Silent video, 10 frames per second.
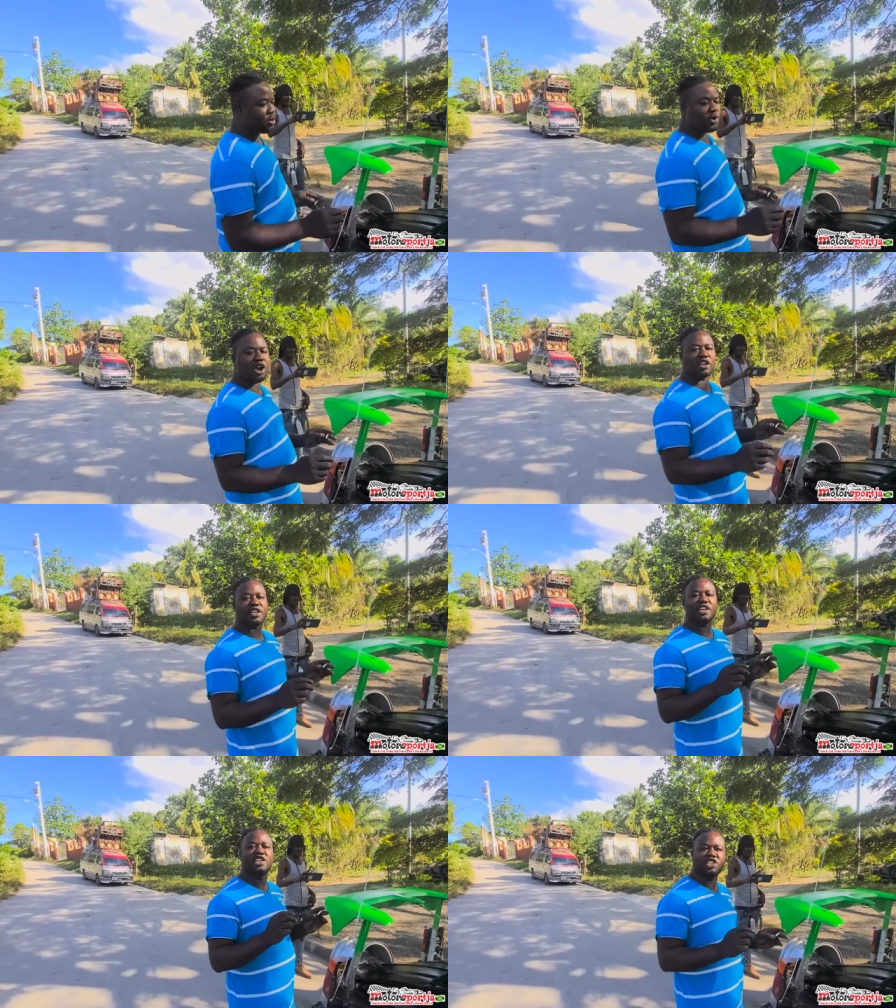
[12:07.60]
I don't
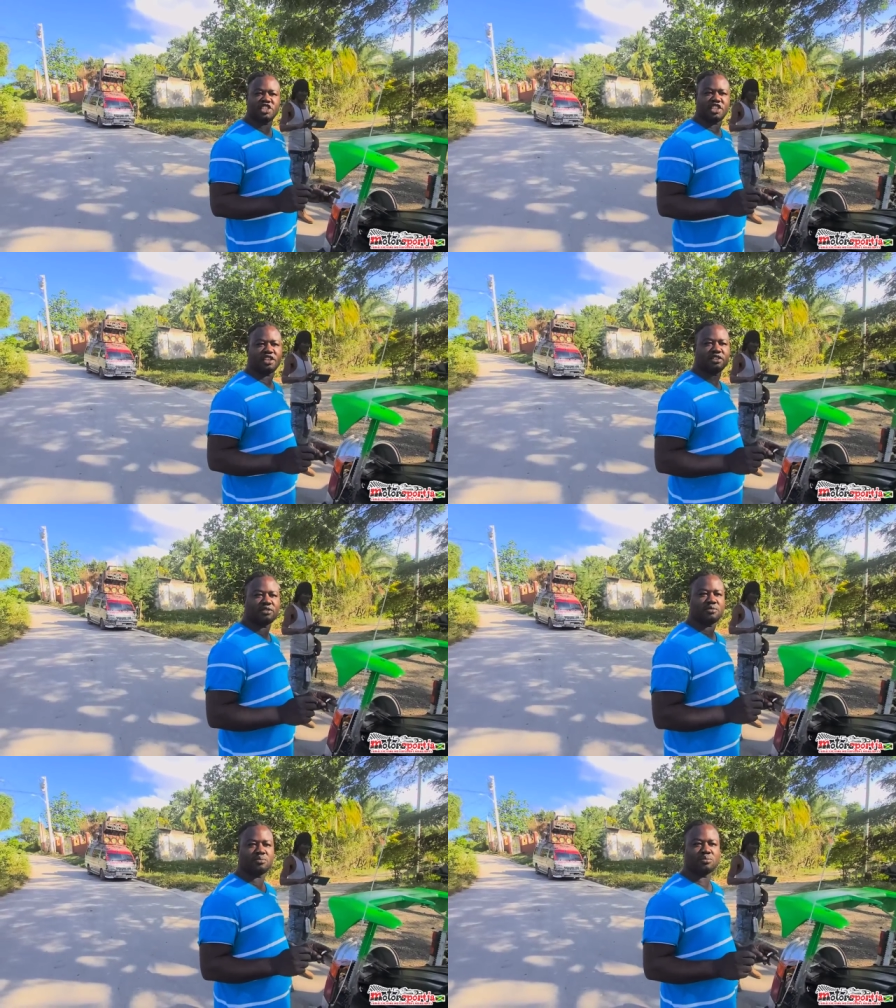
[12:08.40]
even. I don't. I don't
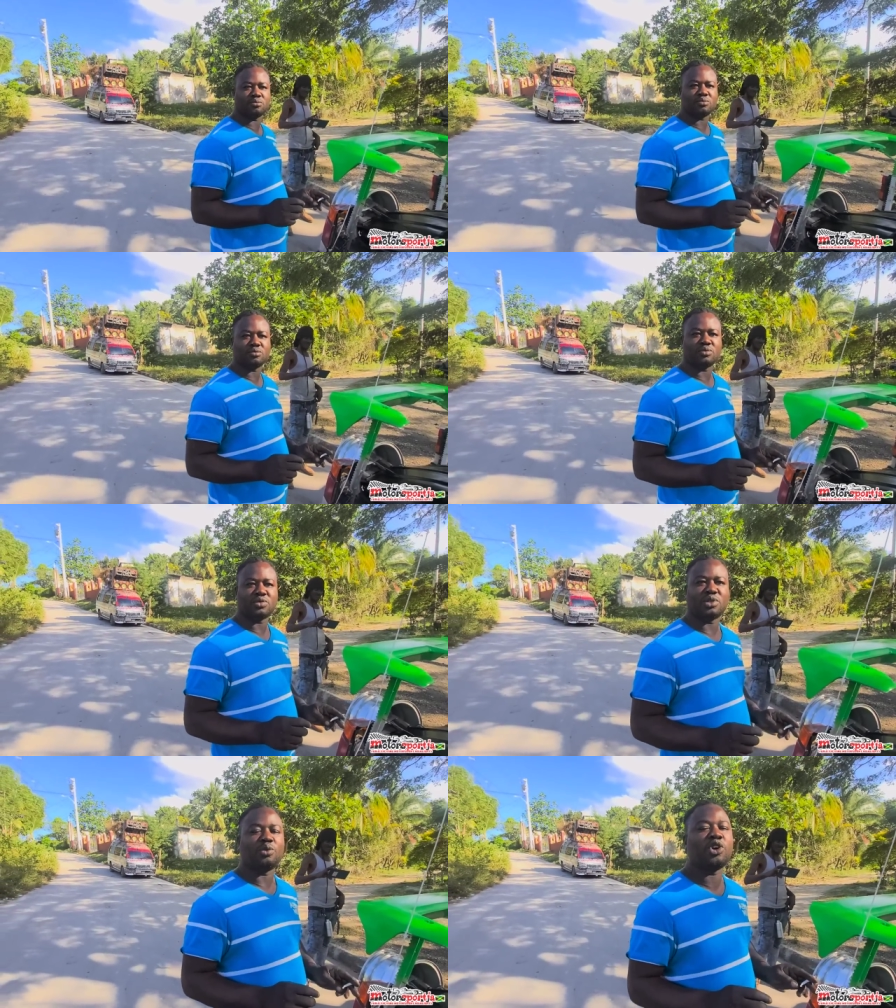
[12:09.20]
even know what to say.
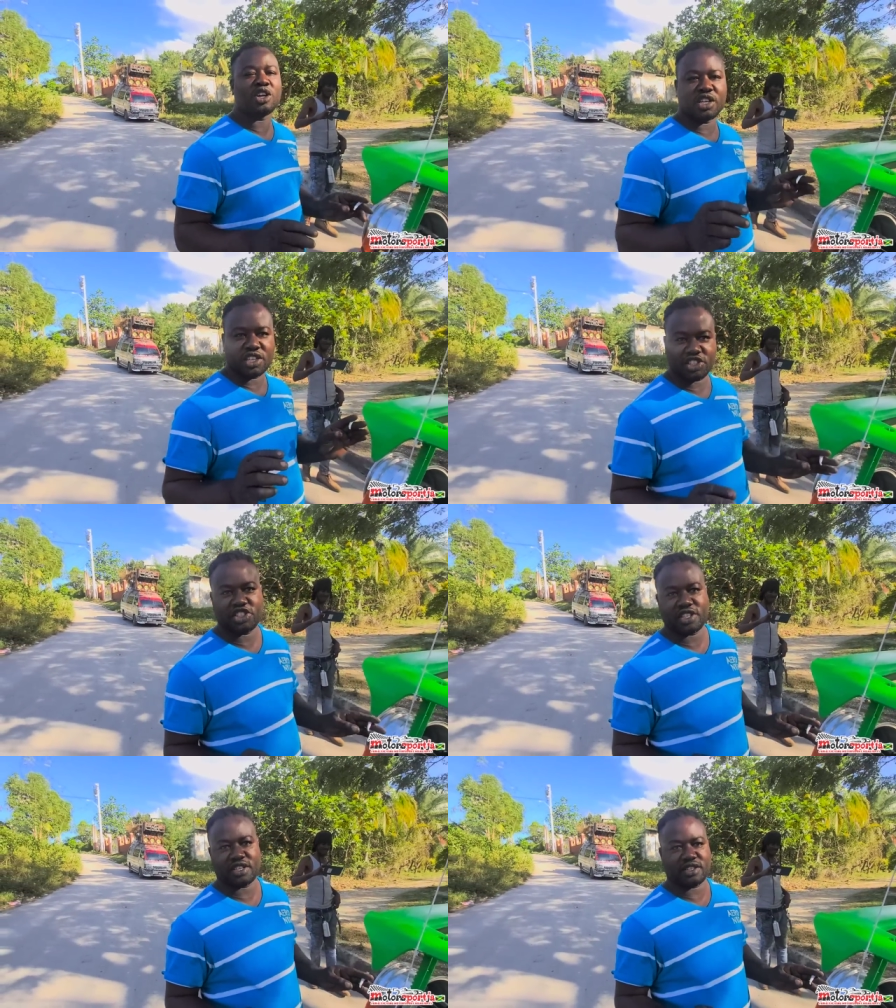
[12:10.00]
We are the
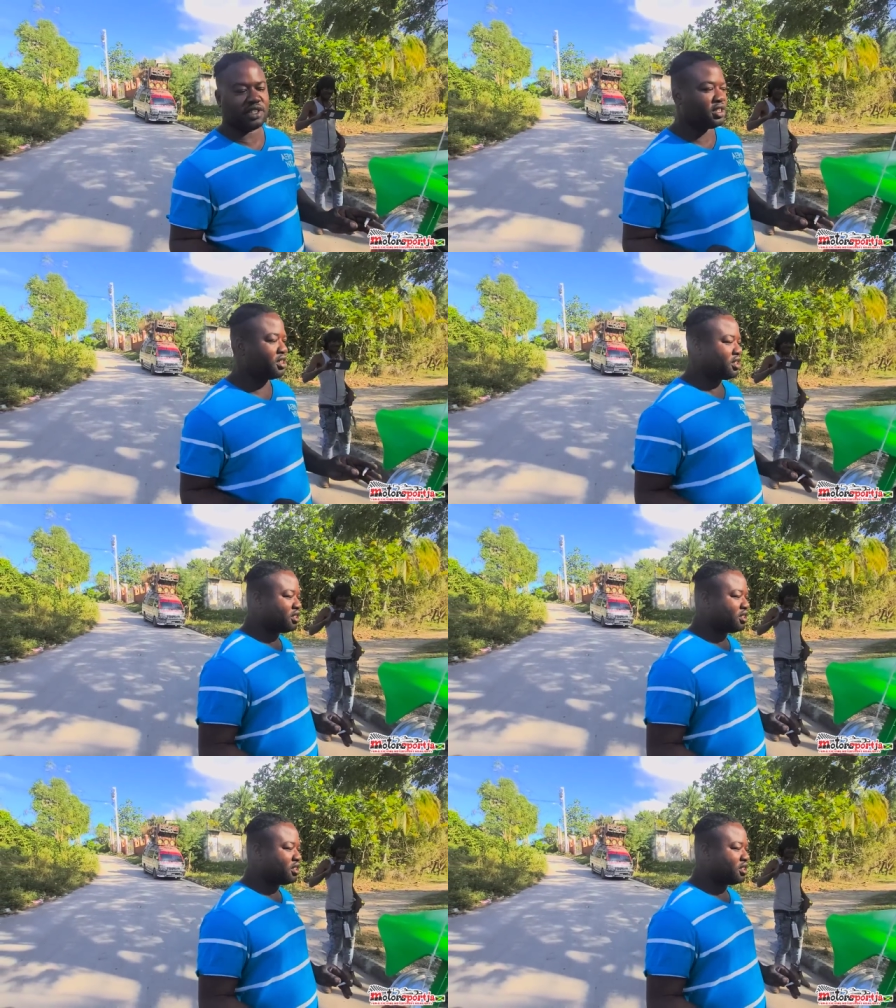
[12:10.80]
engineer. Honestly.